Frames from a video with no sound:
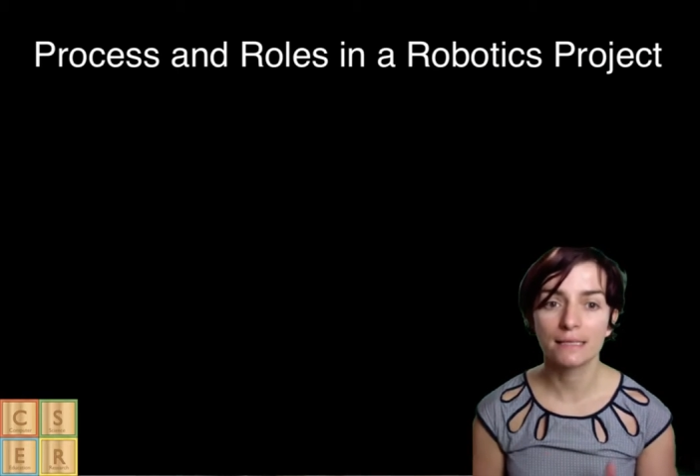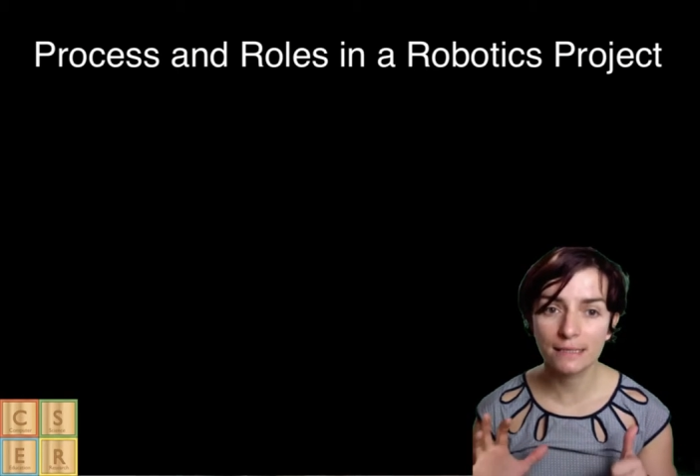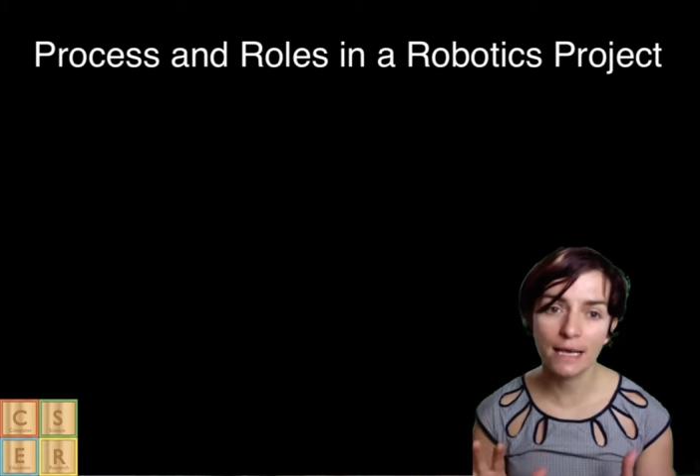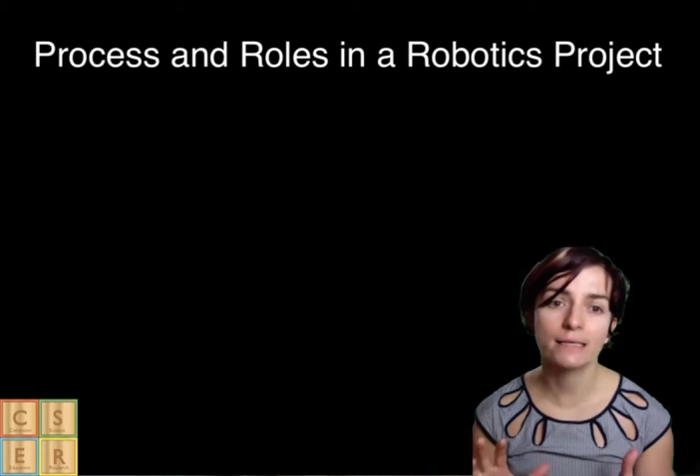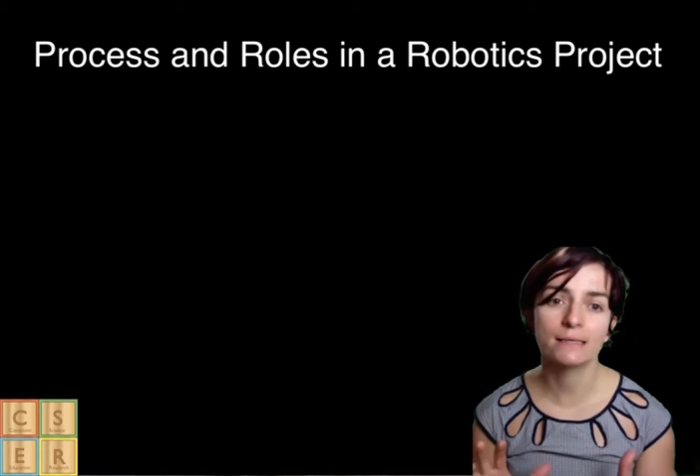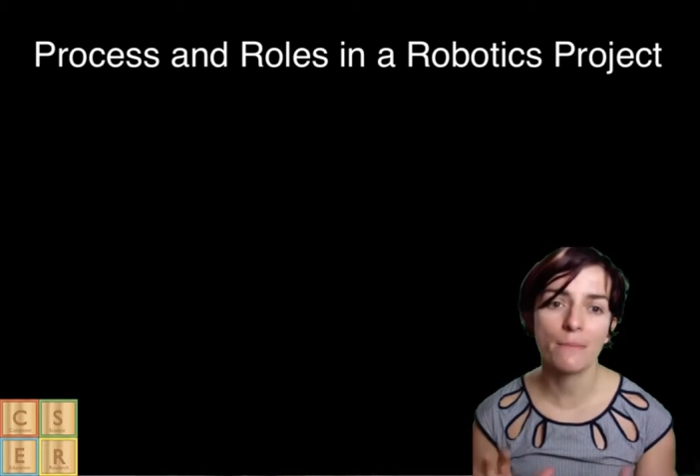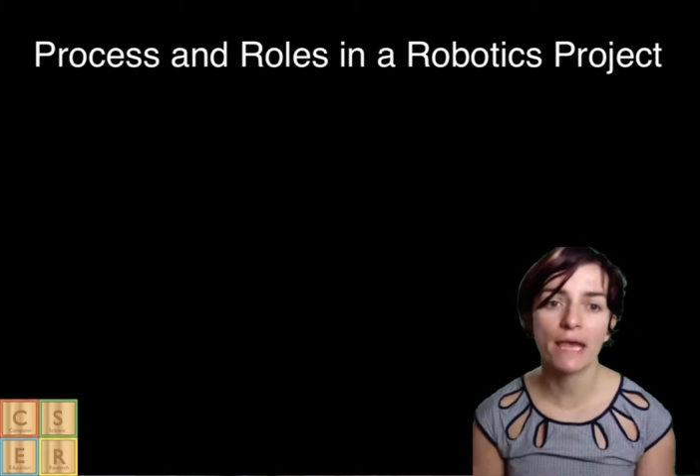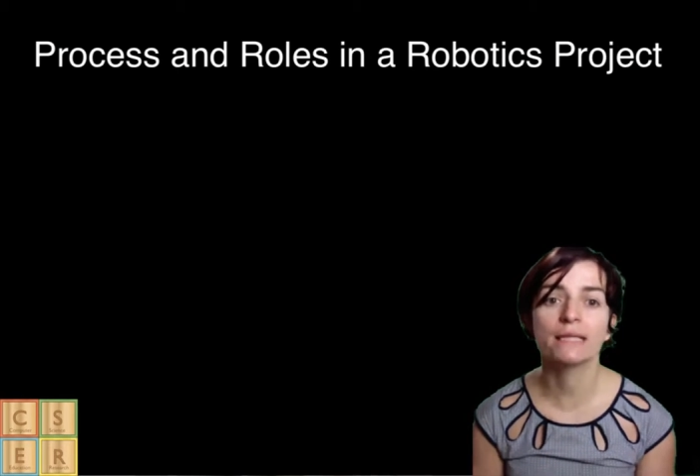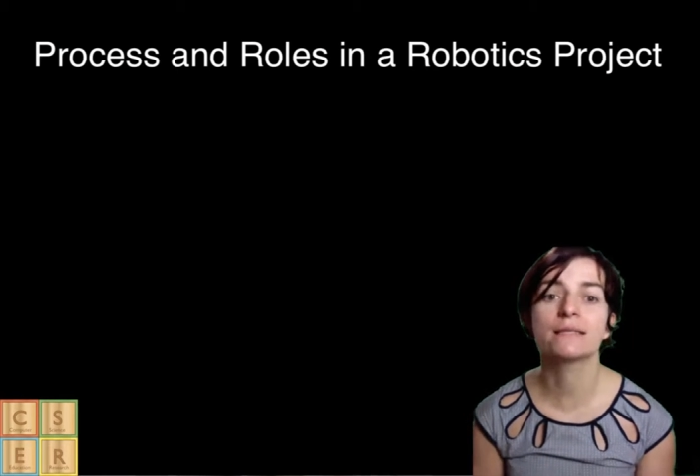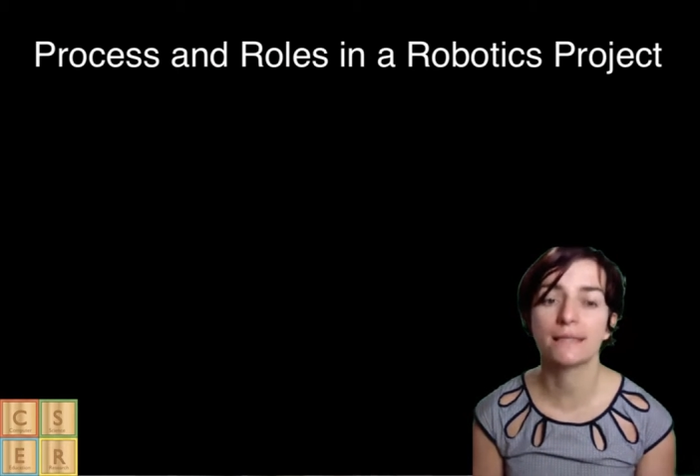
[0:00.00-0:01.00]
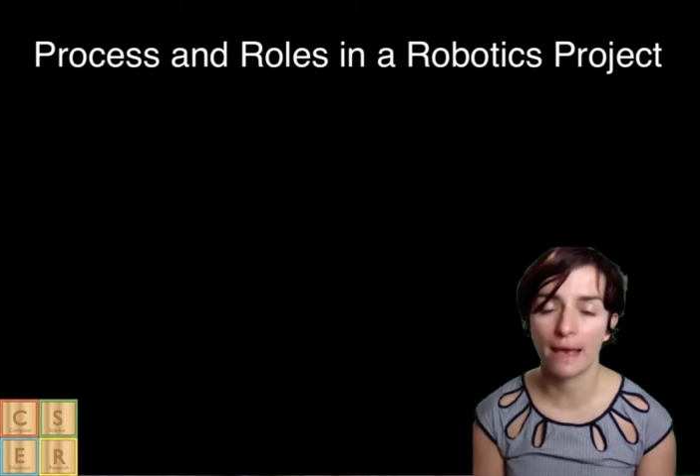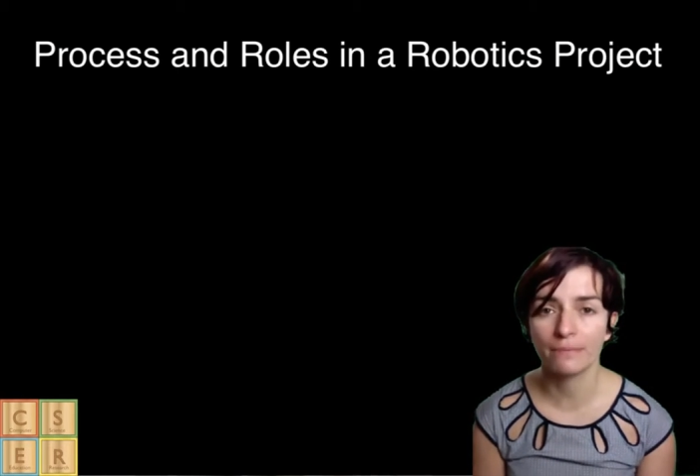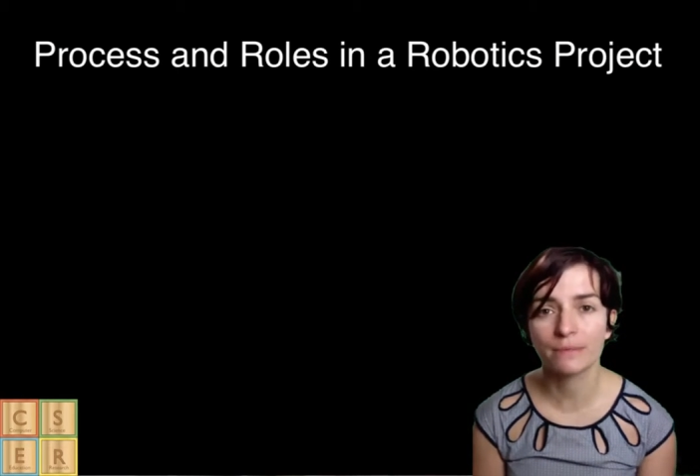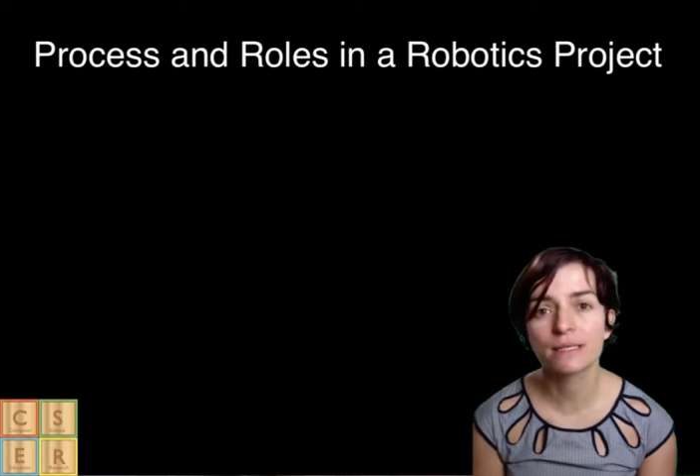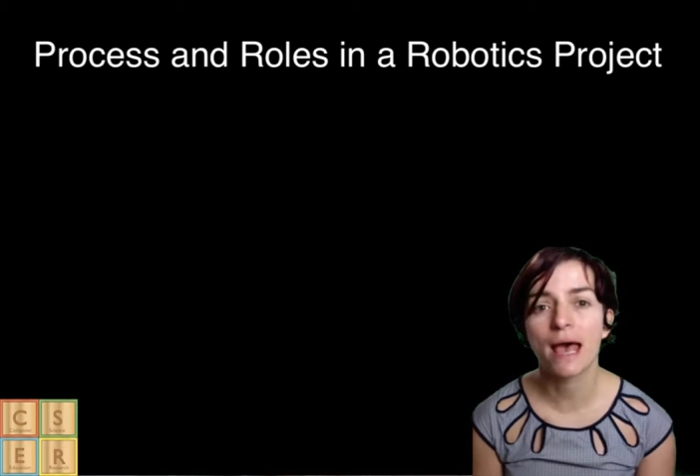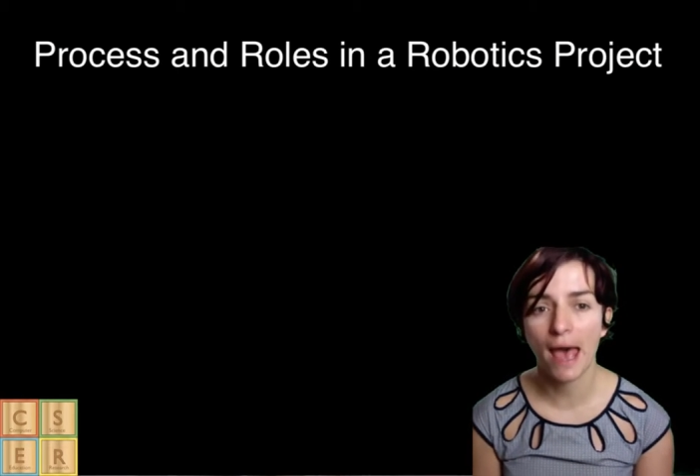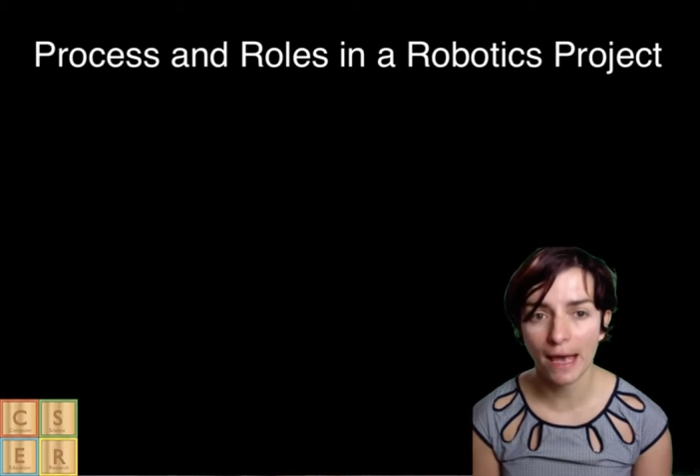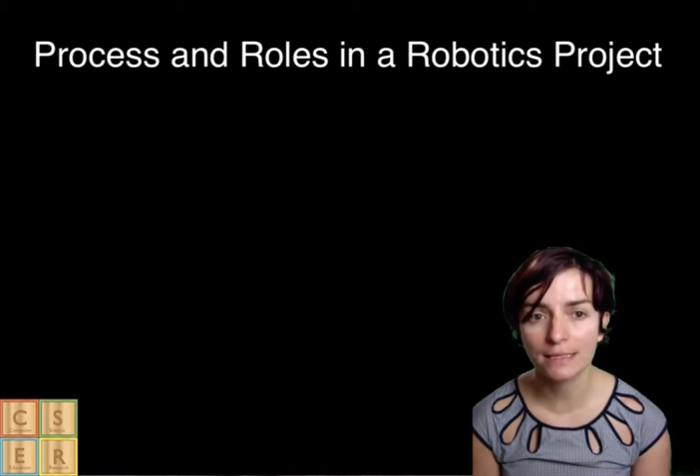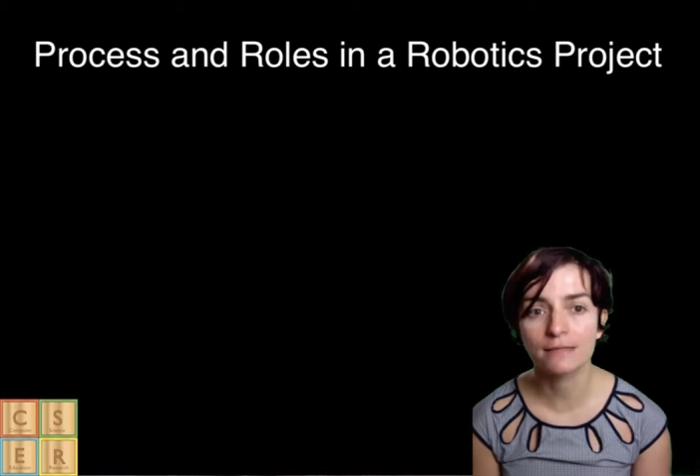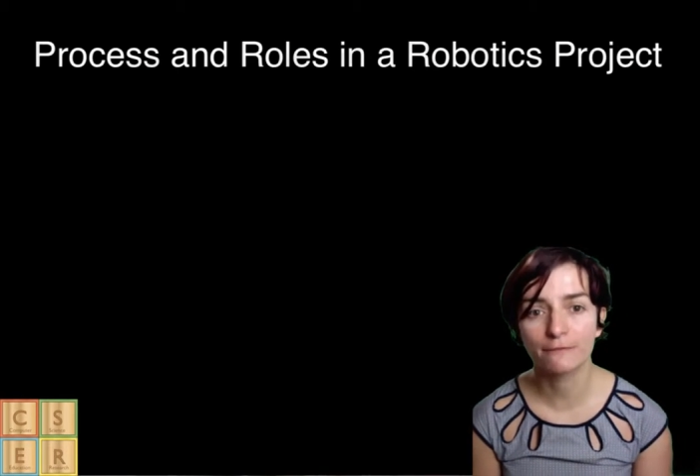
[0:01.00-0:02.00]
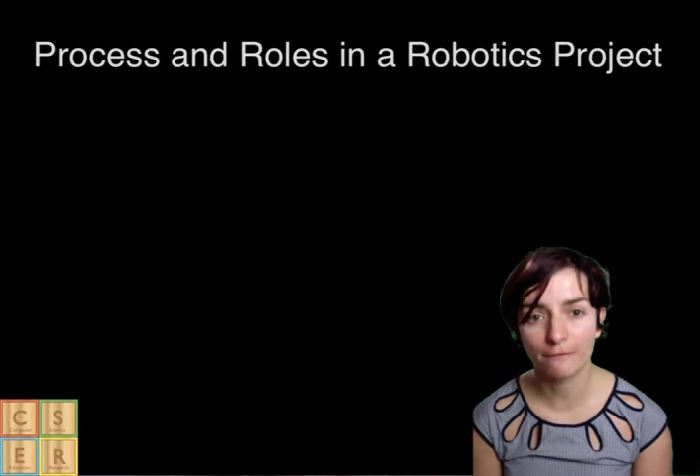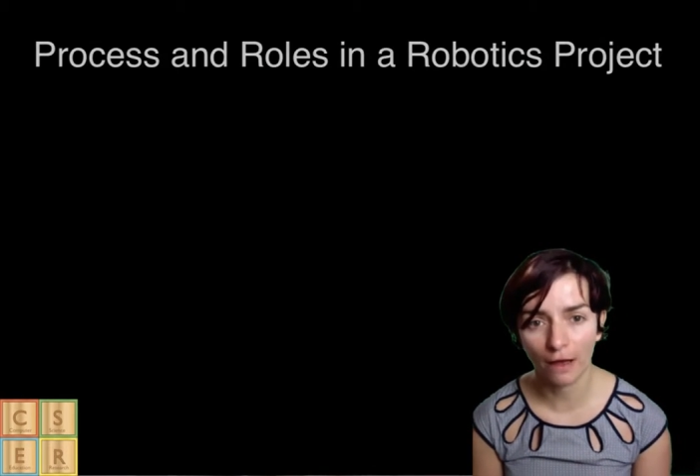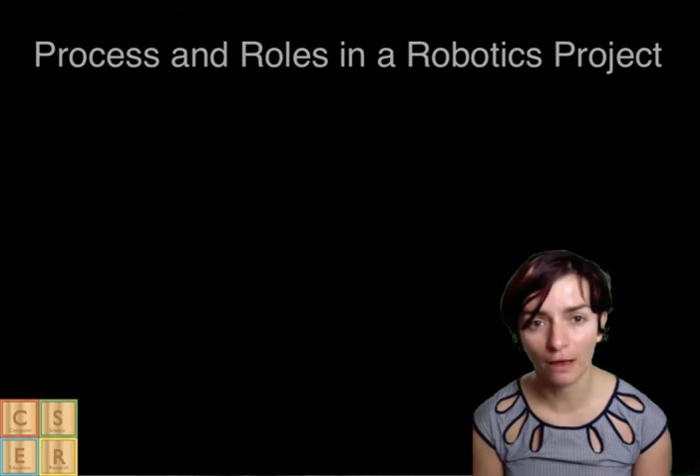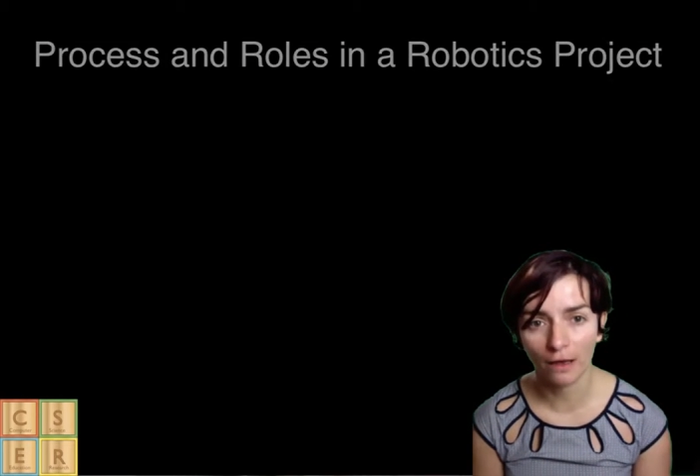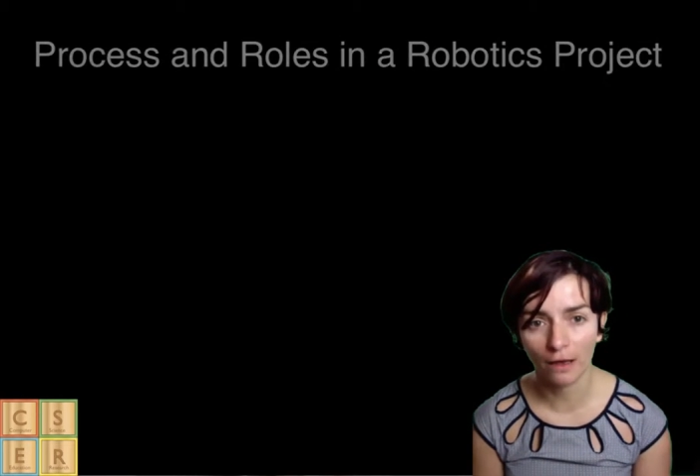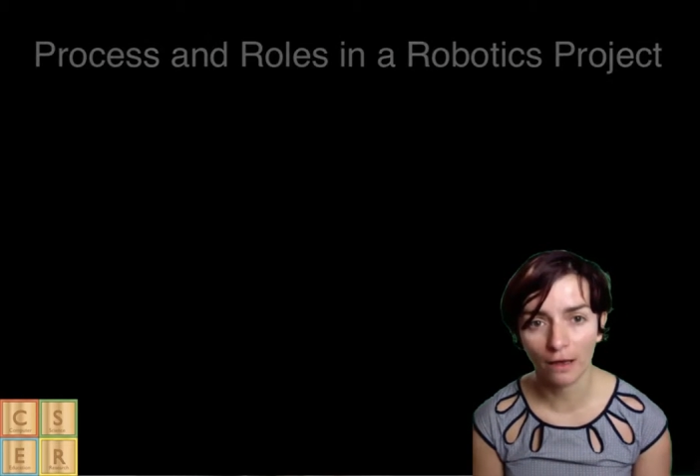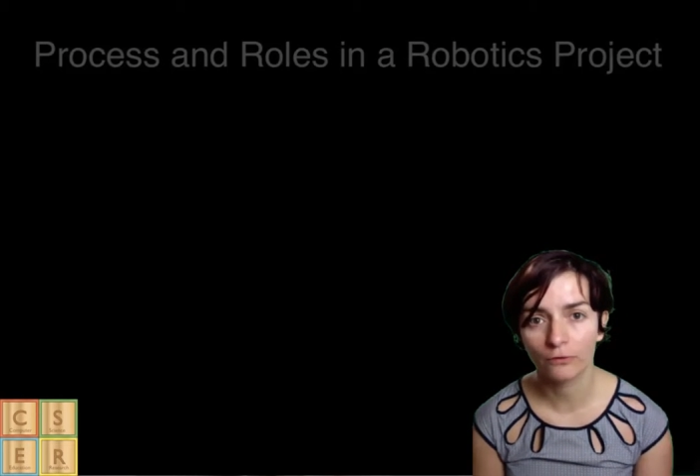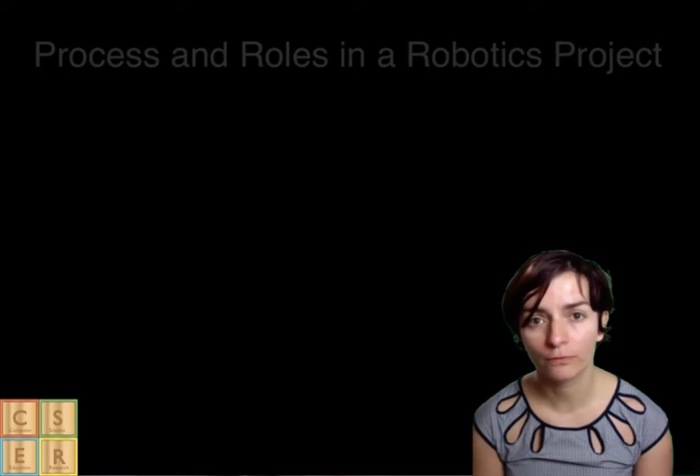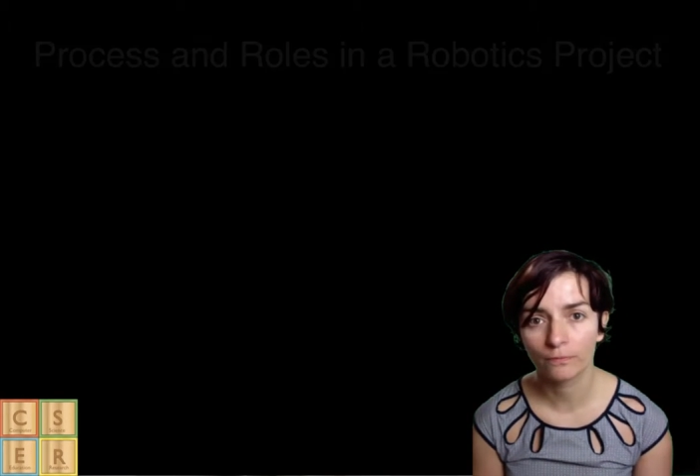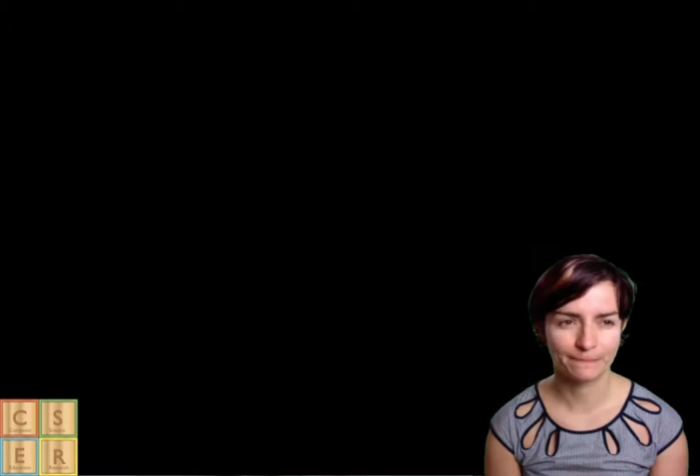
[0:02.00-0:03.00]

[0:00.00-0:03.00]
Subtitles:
six main steps as follows.